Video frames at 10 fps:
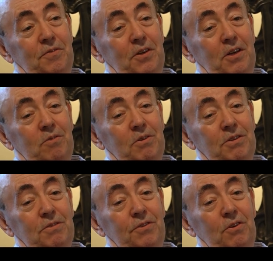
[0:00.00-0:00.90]
I
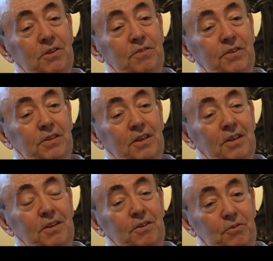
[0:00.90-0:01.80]
wanted a philosopher,
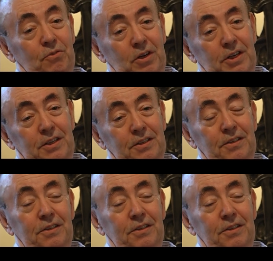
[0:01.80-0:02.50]
if you like,